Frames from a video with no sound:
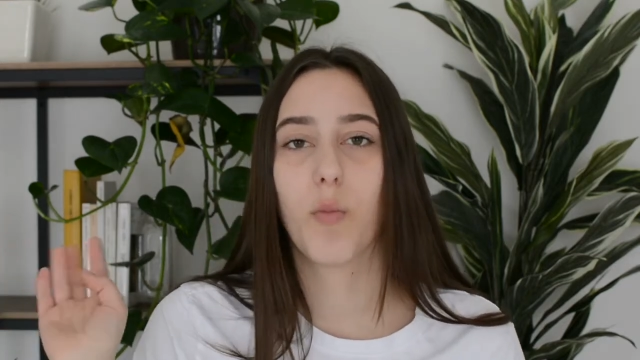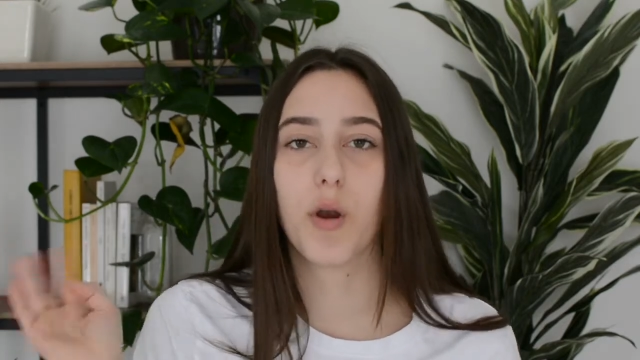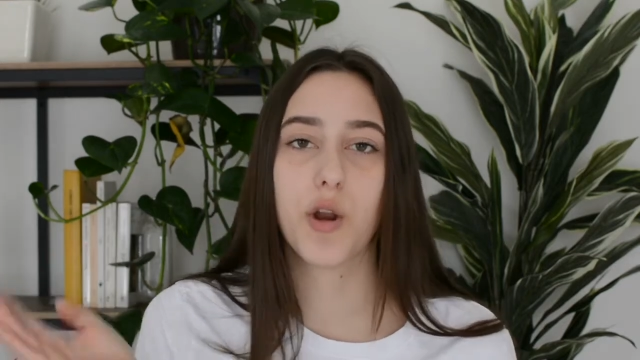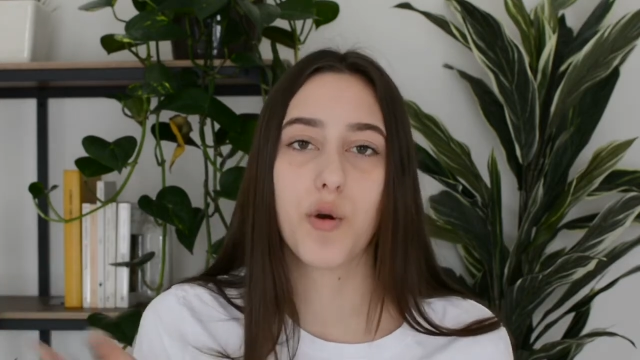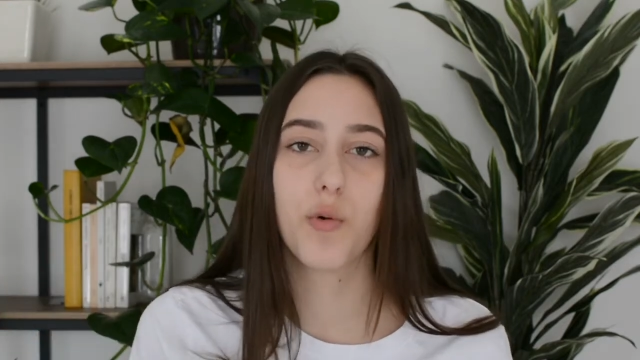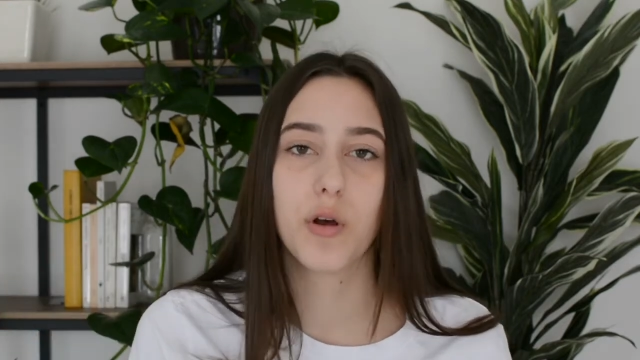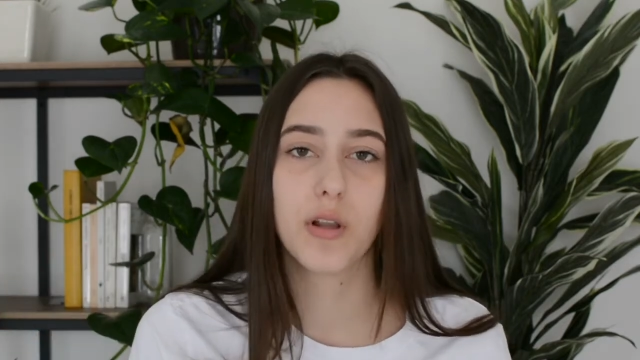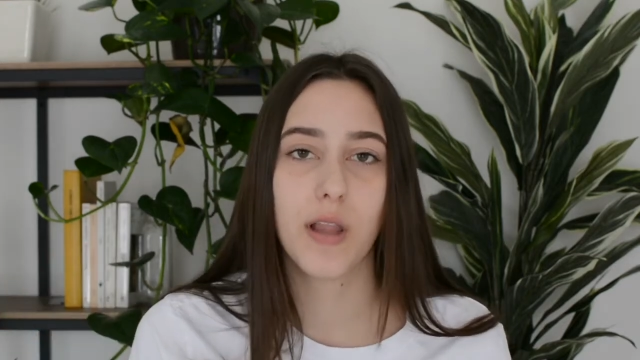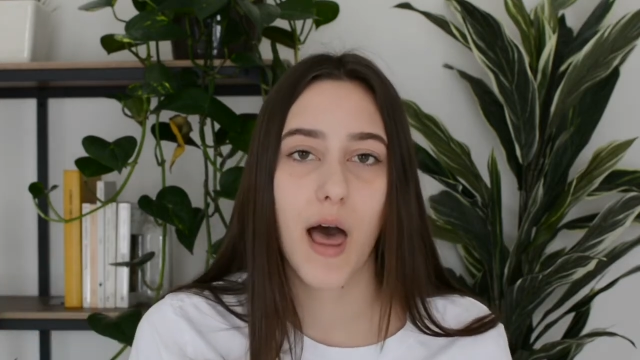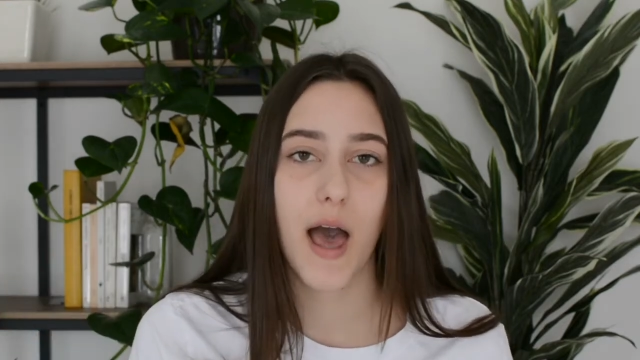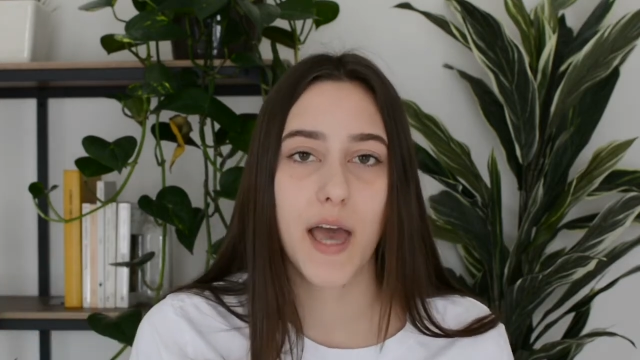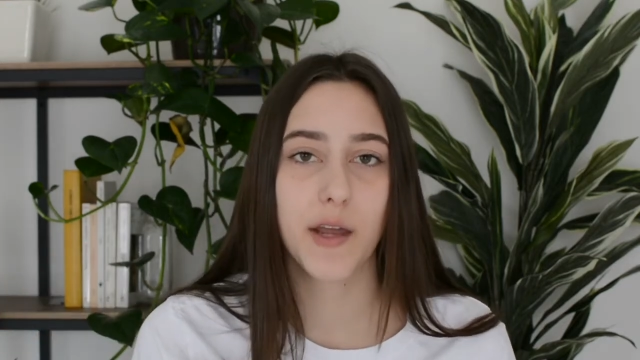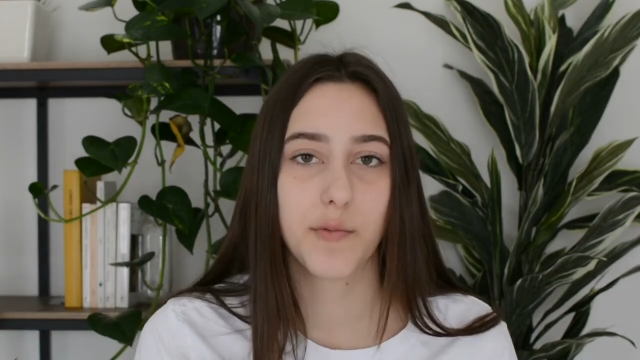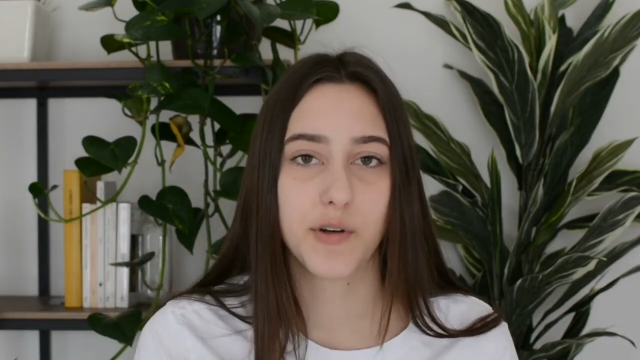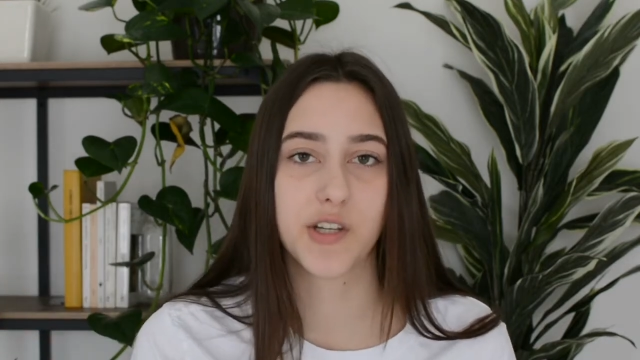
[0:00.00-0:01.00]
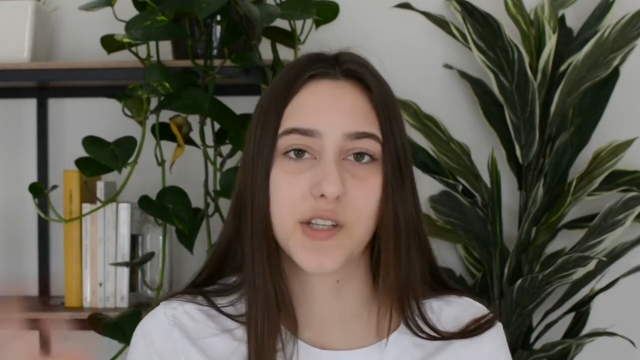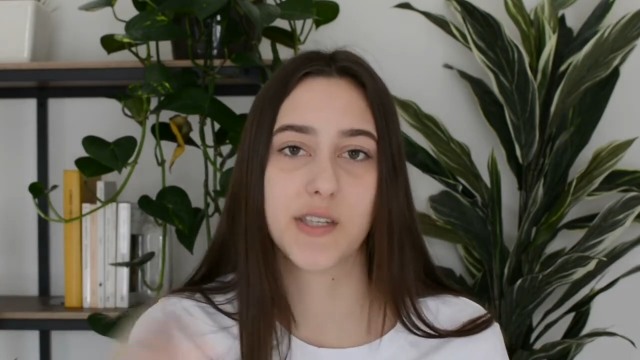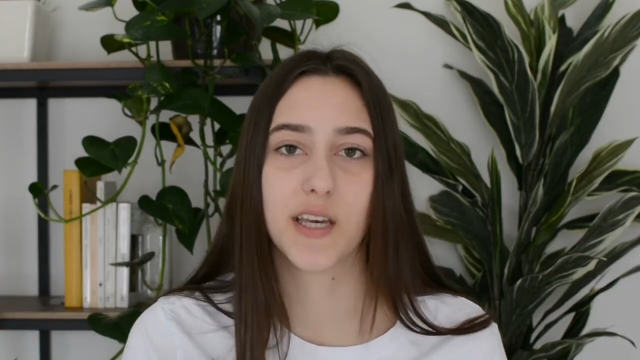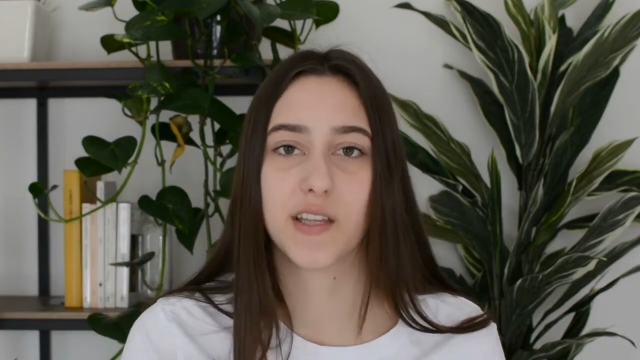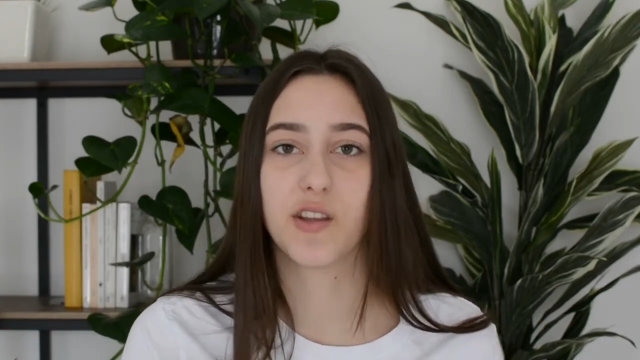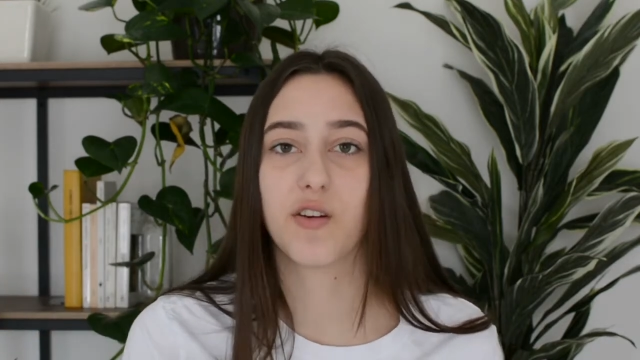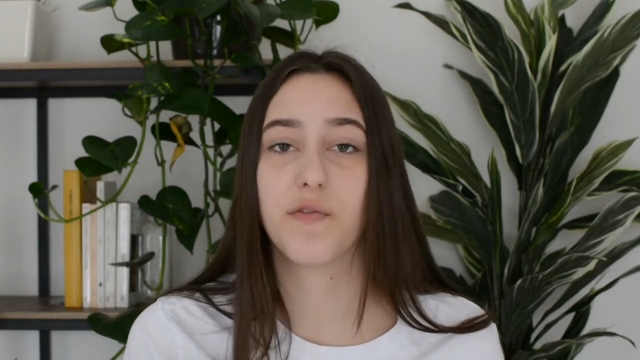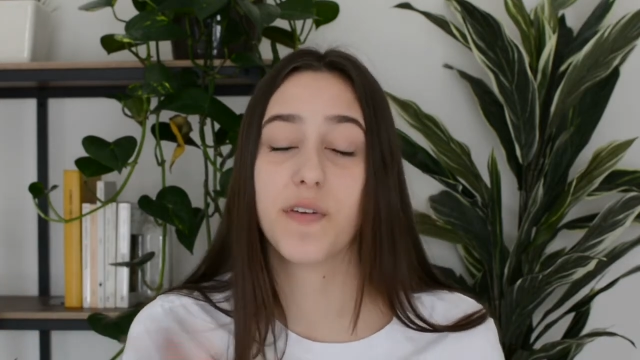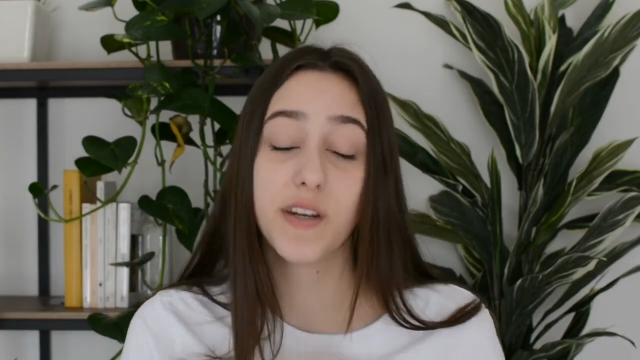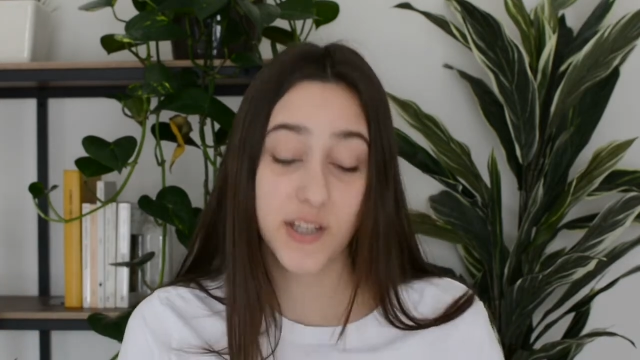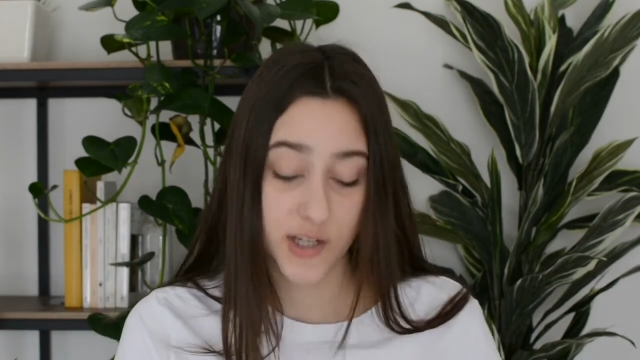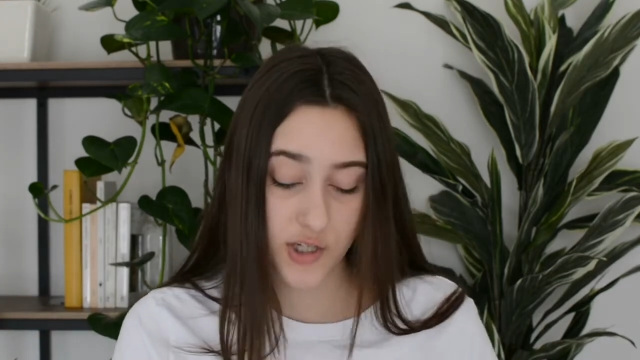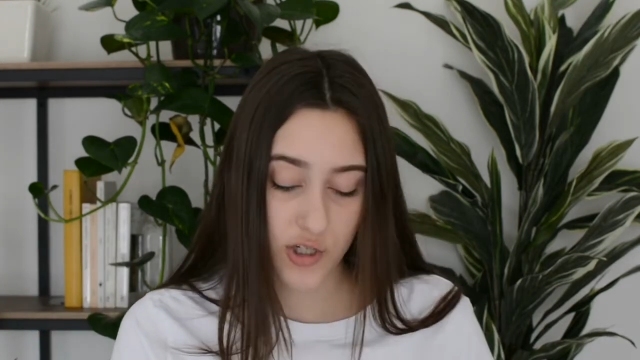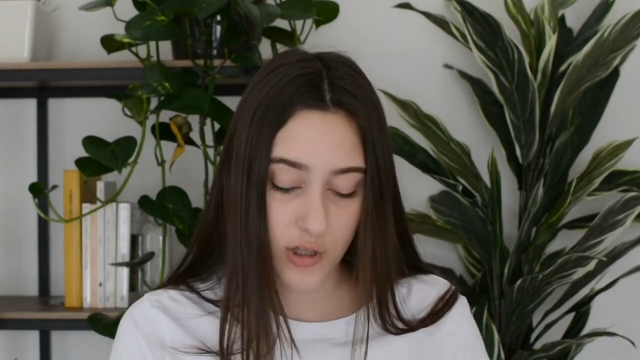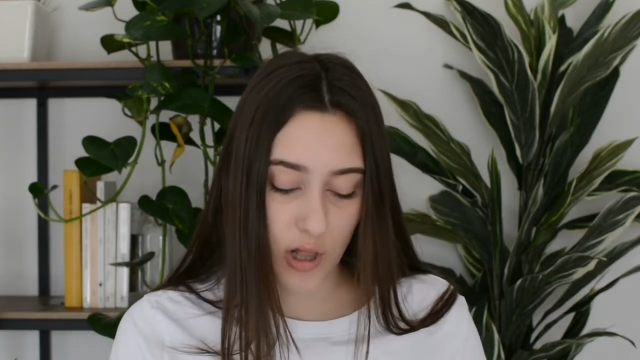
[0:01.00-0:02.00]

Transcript: Renewal line, which is like their vintage